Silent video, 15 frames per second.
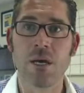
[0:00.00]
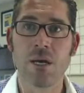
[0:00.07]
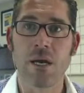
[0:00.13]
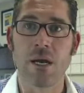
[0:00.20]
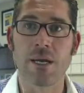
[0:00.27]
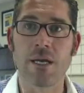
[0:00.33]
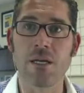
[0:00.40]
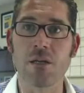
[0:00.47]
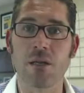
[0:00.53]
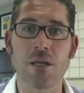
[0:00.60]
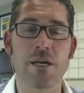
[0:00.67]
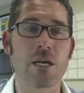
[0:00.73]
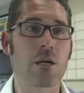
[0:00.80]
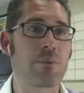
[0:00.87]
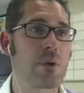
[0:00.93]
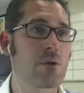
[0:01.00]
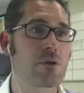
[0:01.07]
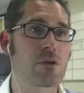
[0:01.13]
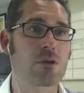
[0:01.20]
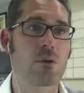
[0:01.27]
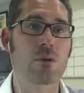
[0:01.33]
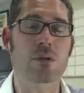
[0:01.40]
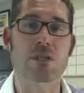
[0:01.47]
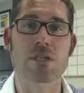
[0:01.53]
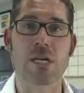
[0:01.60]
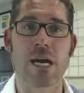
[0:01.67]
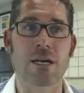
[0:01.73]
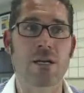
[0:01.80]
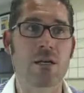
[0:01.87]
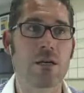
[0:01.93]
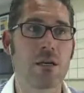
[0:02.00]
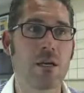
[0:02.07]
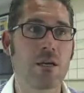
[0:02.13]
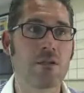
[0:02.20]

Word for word: And he lit up. He was so excited.